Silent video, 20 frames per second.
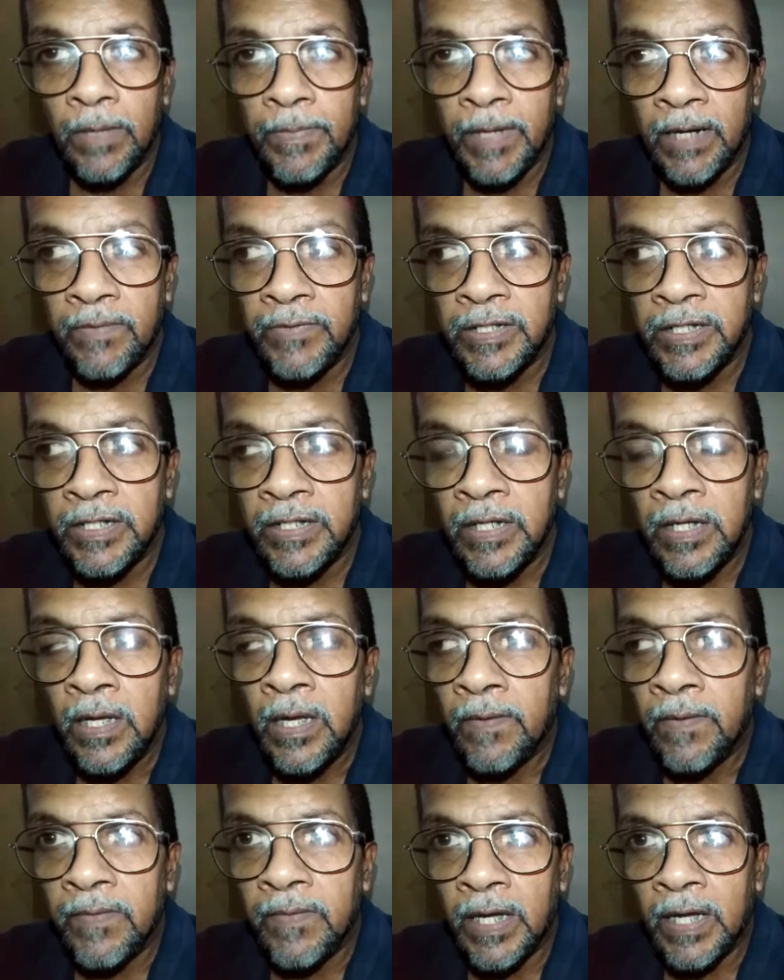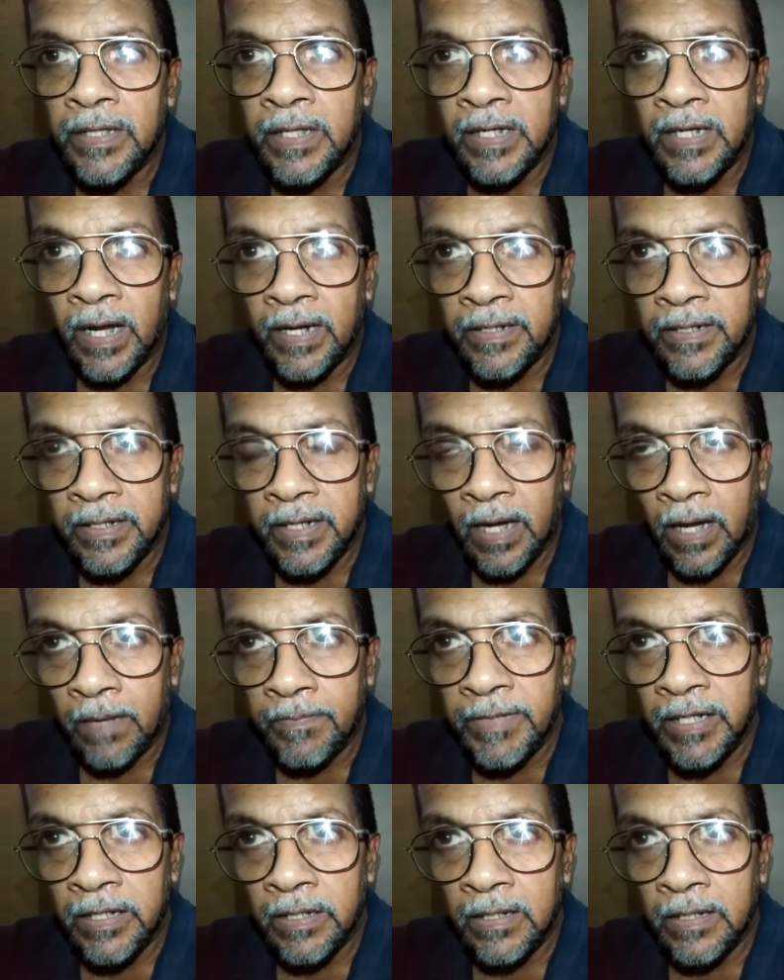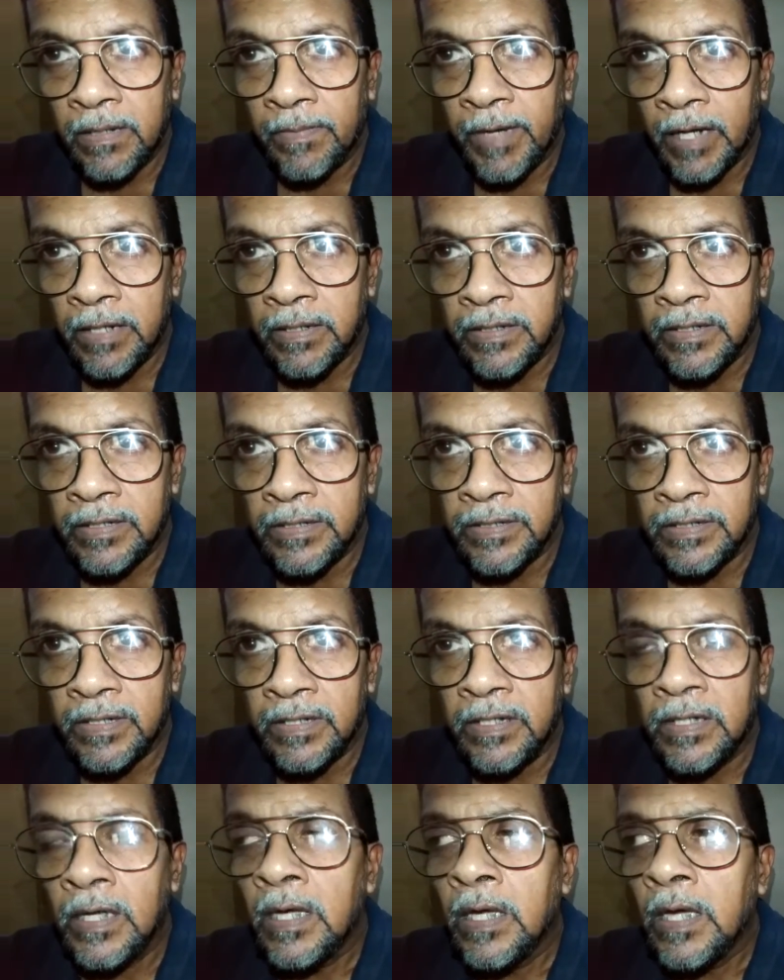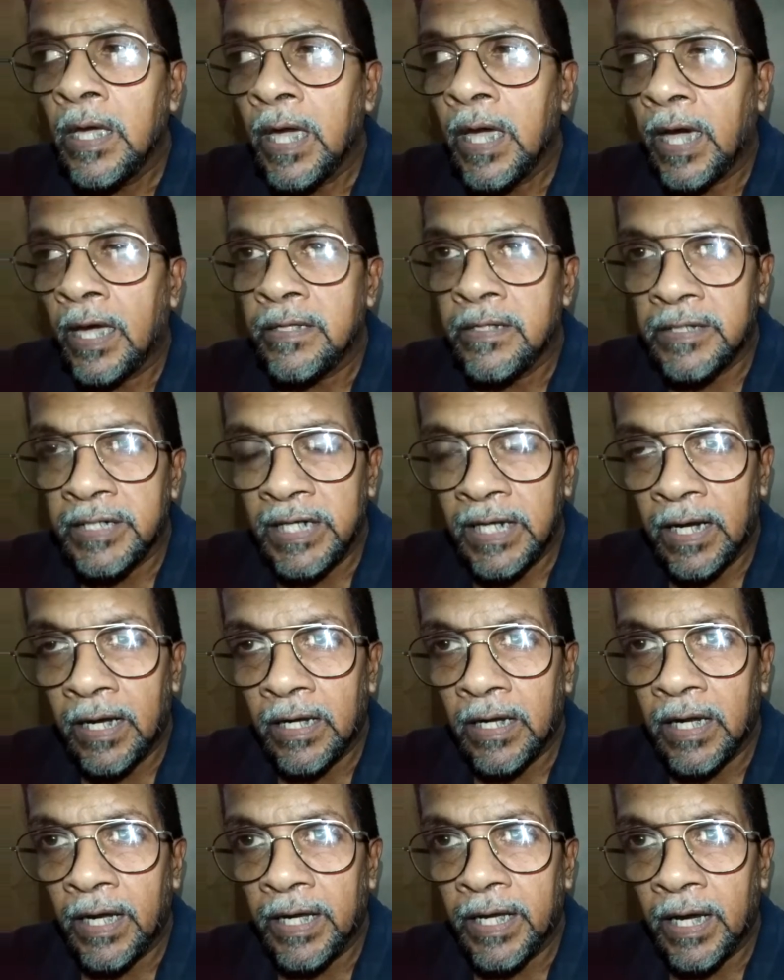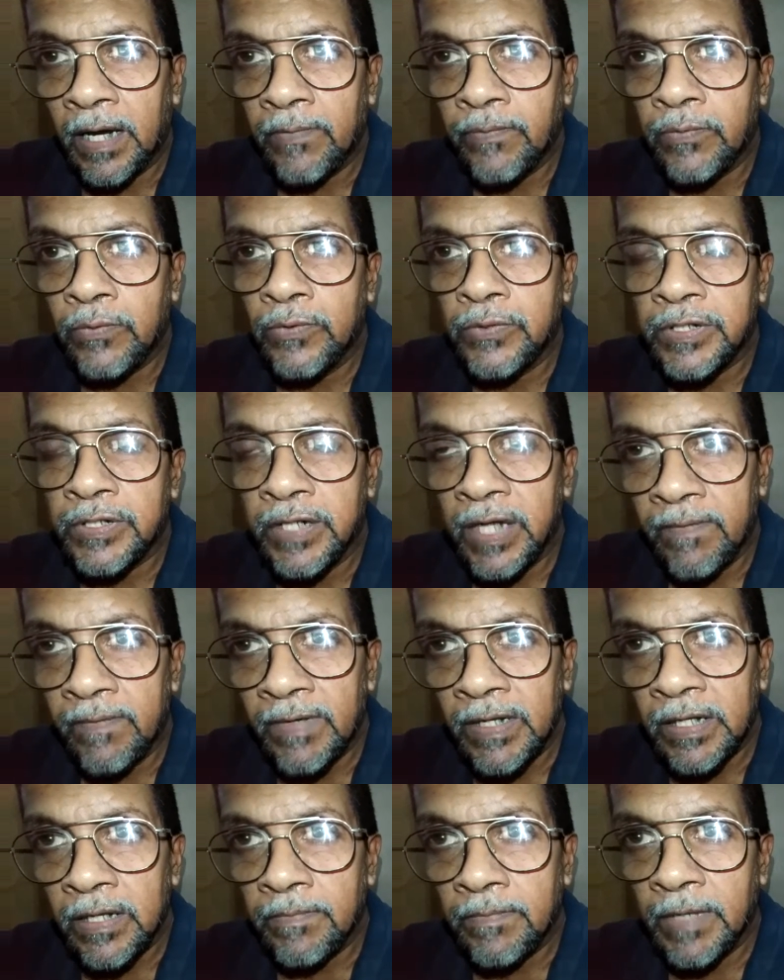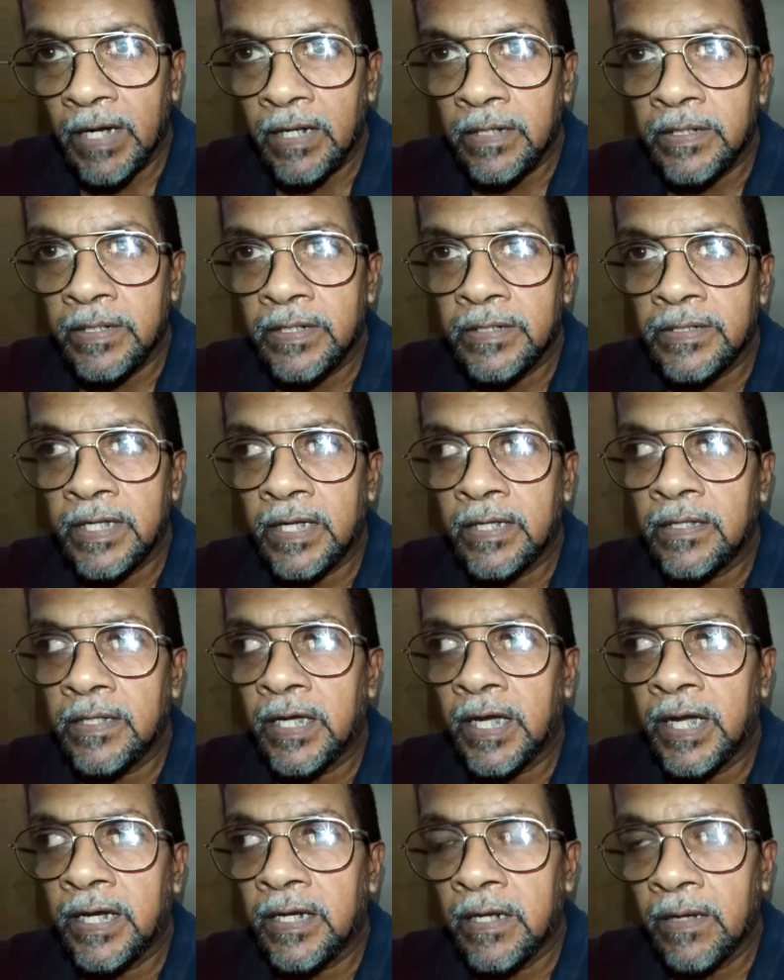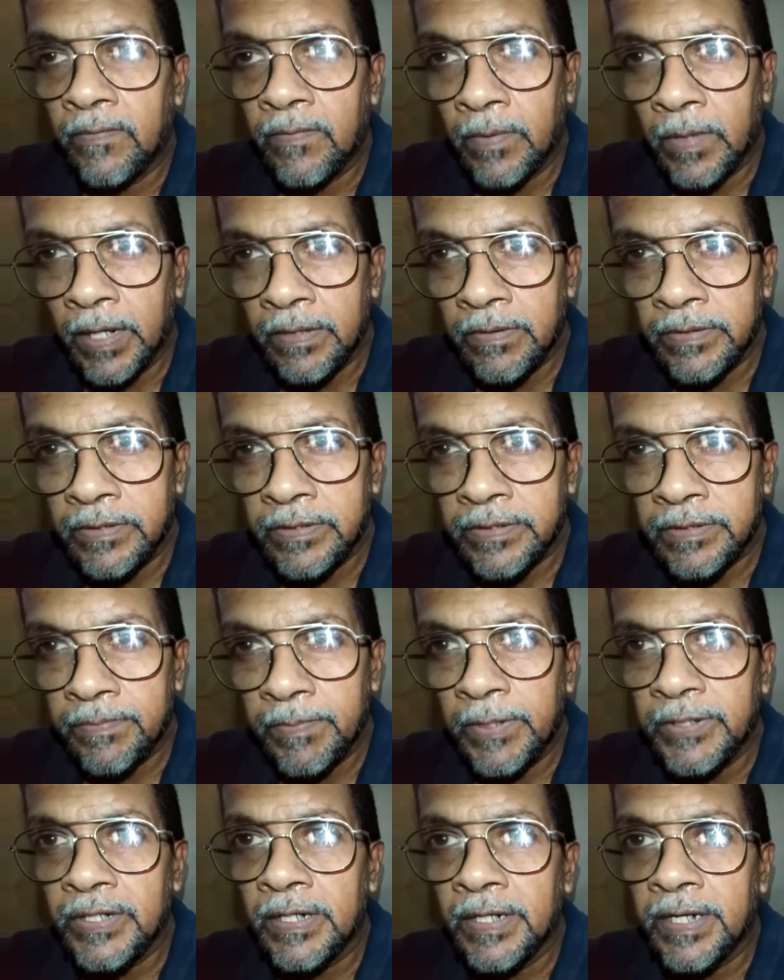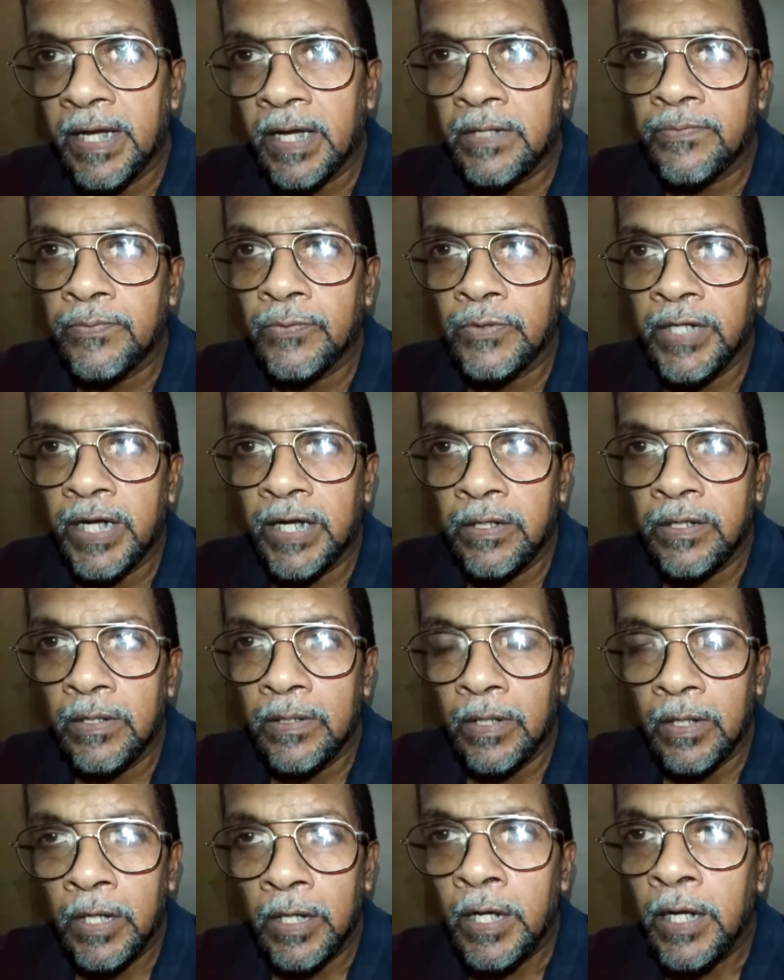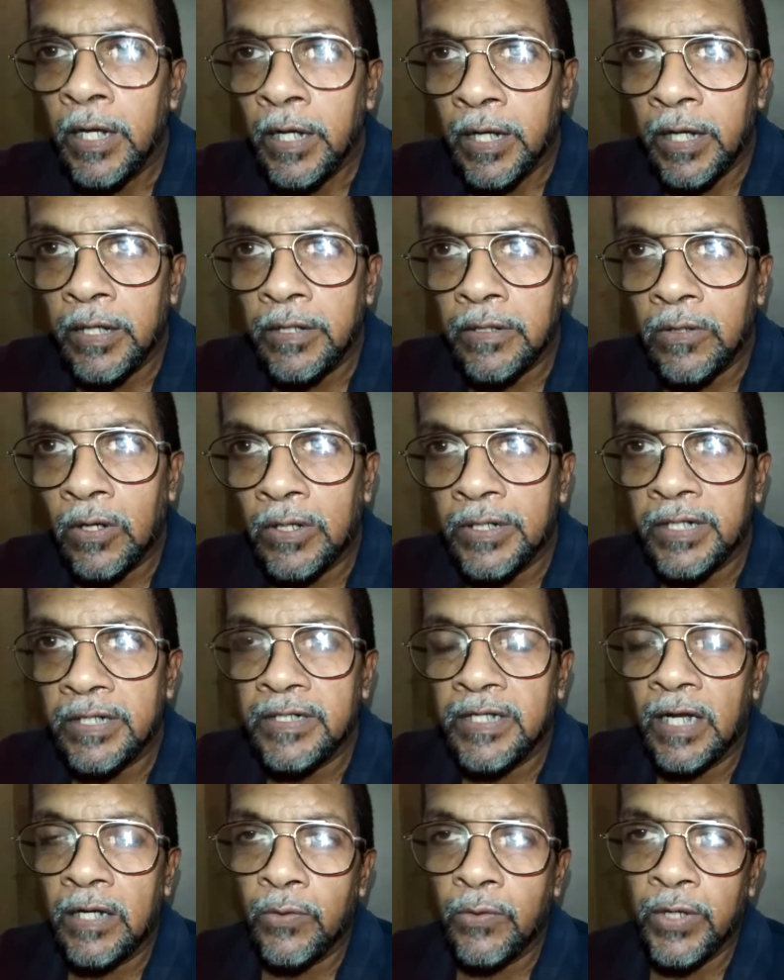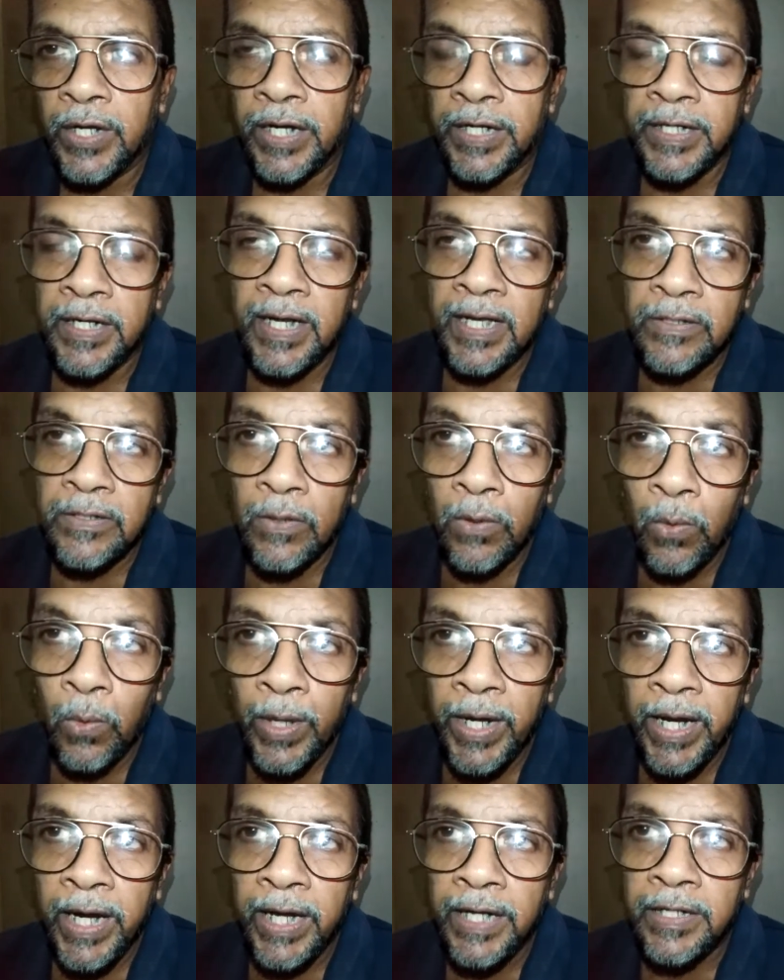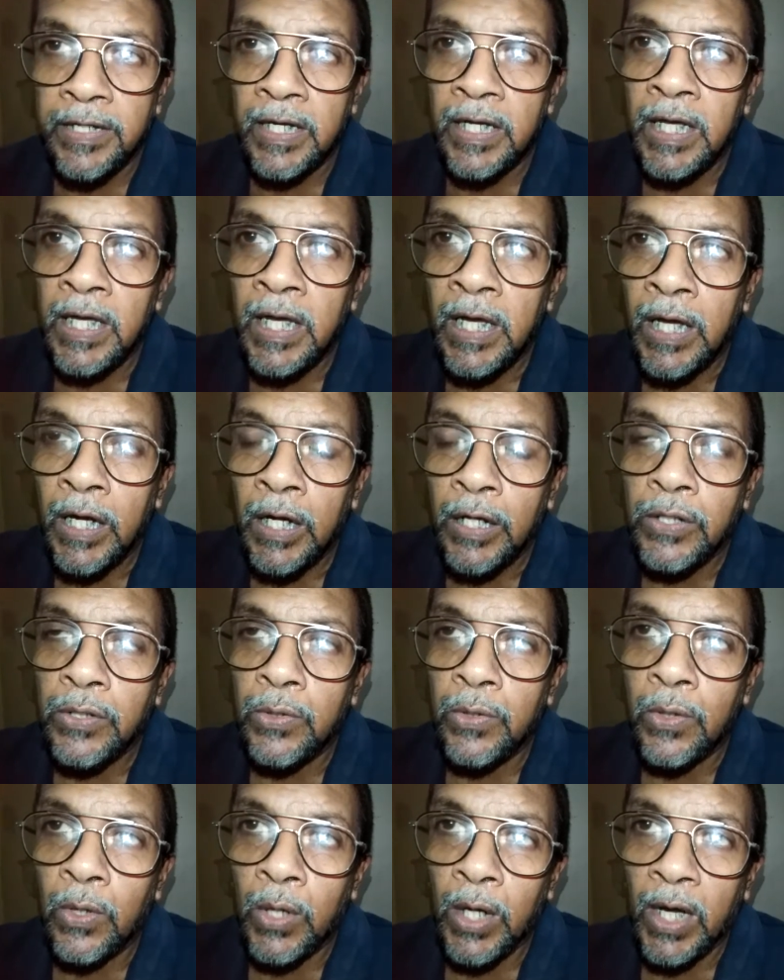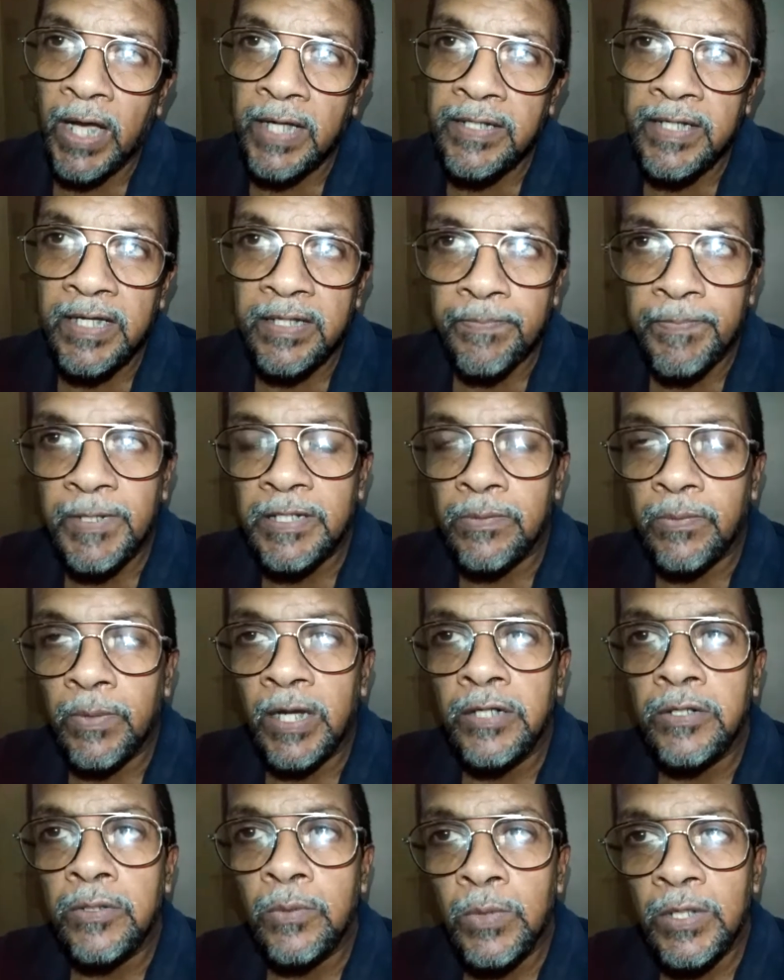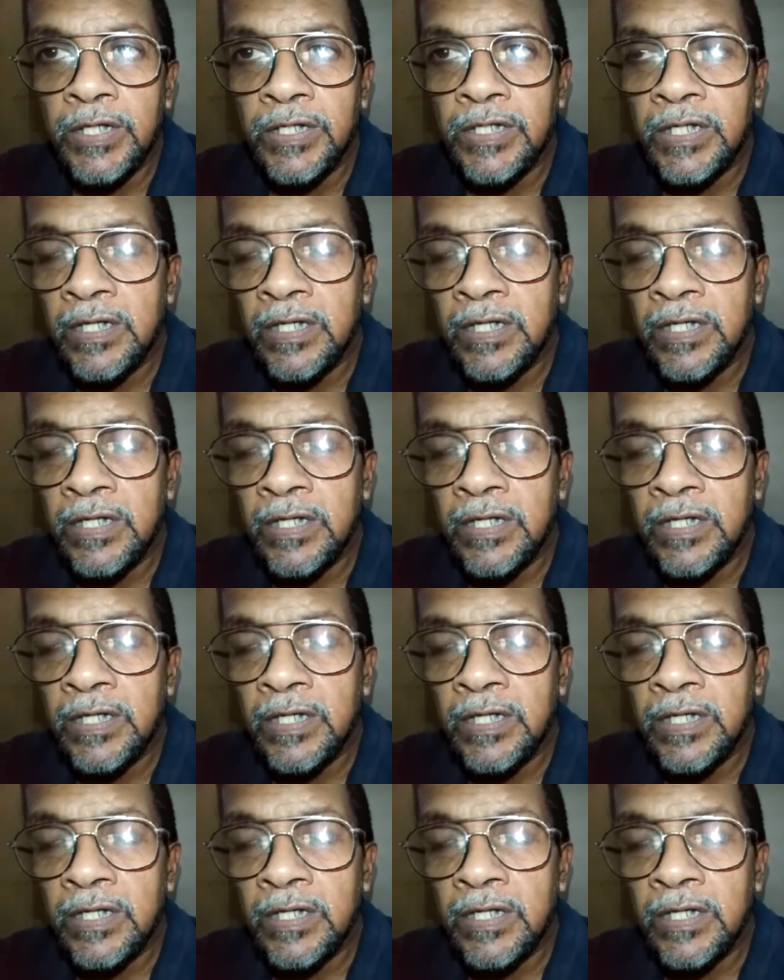Mawata, where the current army commanders and the Sri Lanka Air Force naval commanders and the special task force headquarters are located, as an overhead, as expressway towards